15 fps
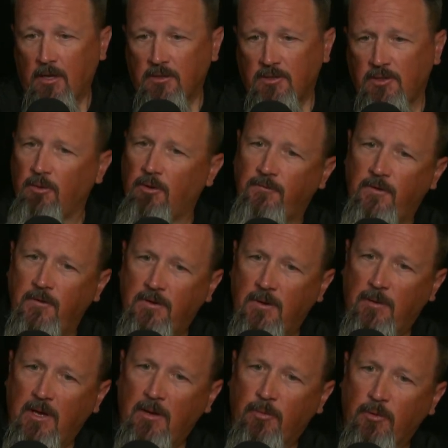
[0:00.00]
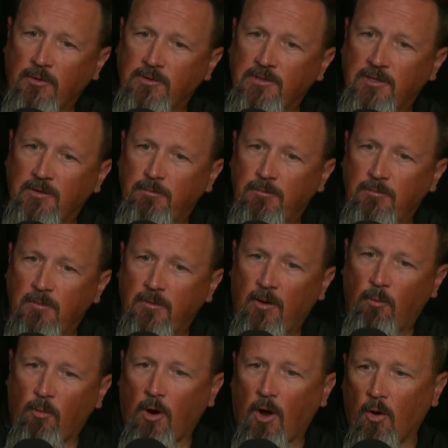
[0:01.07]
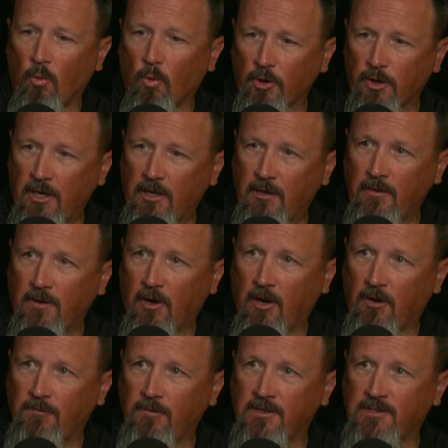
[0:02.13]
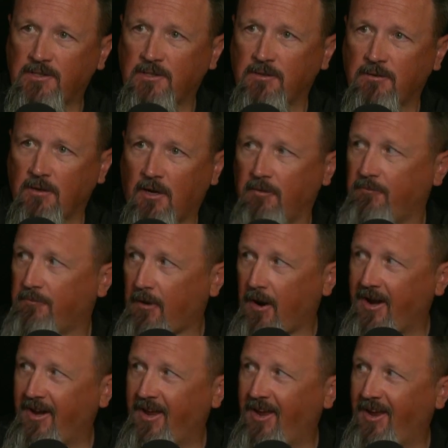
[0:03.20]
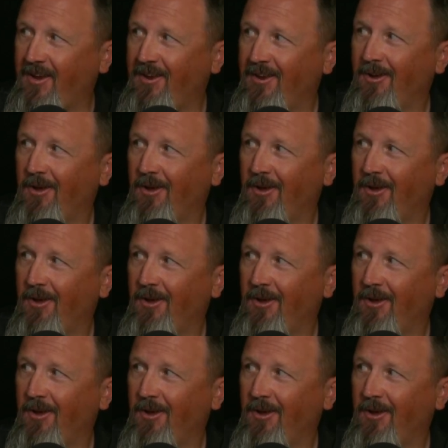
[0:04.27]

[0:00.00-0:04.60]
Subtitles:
250 people that were all working in the office on Friday,